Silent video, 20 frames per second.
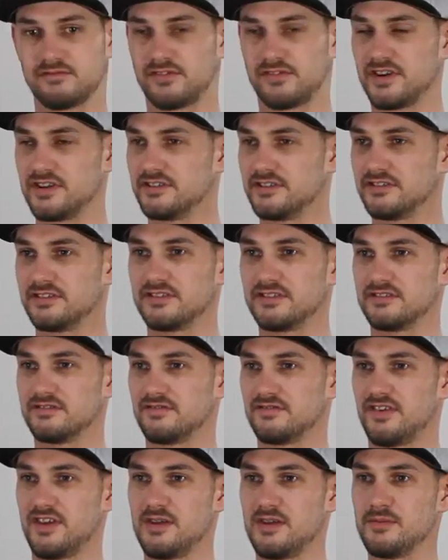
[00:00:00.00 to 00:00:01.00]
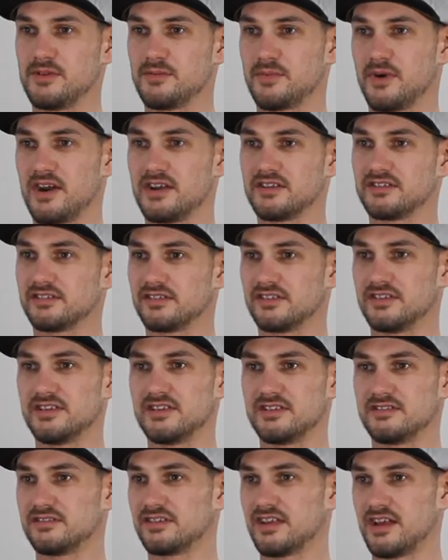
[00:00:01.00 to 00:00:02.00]
Friends and family,
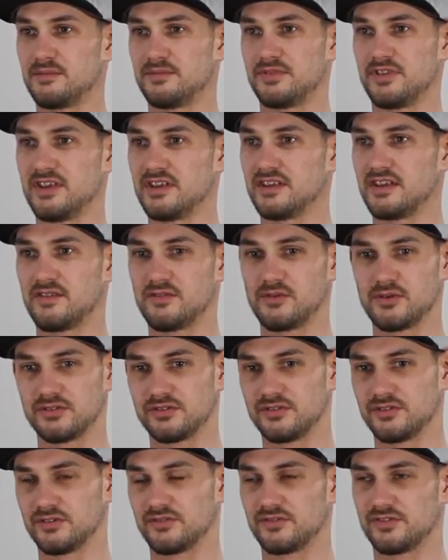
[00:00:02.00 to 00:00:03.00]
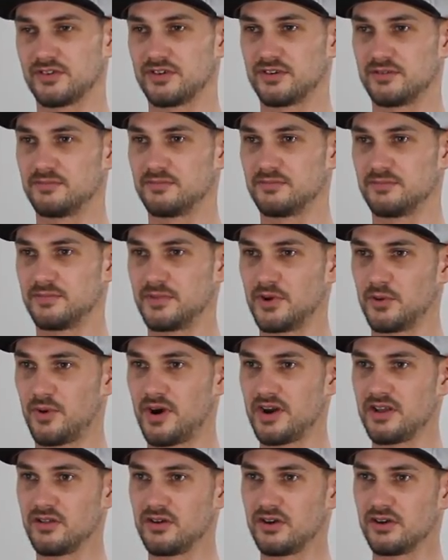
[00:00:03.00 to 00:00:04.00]
basically, same thing, everyone's looking for a bit of
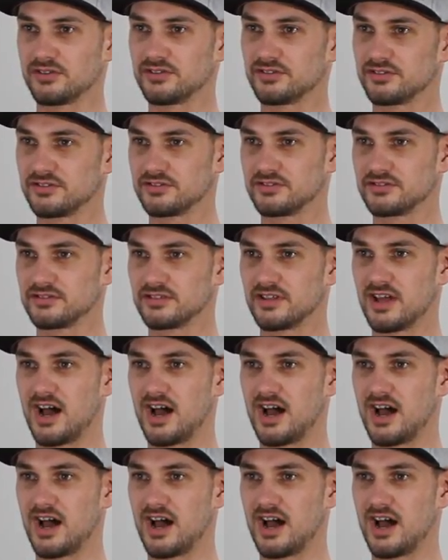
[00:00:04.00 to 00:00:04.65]
weight loss.